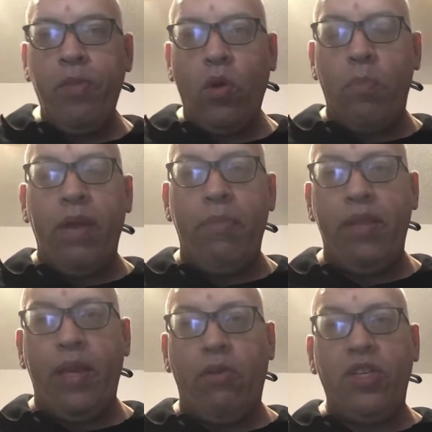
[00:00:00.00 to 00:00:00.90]
Or
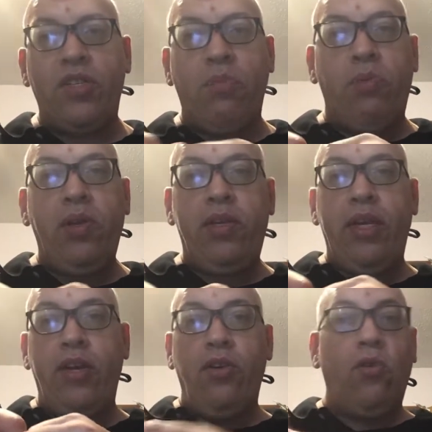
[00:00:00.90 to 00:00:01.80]
maybe they'll just
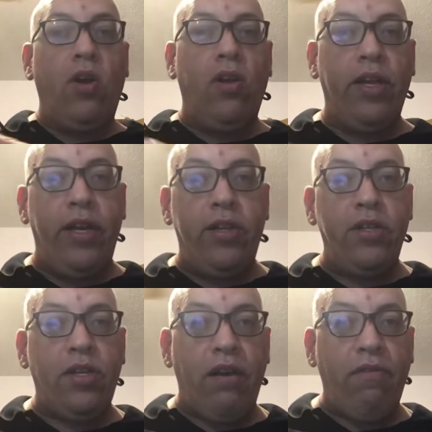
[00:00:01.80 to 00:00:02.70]
completely ignore all that
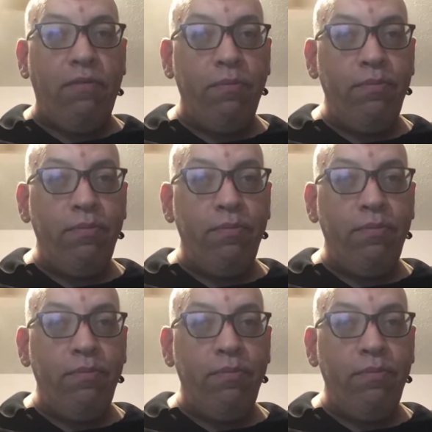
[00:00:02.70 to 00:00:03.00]
other stuff.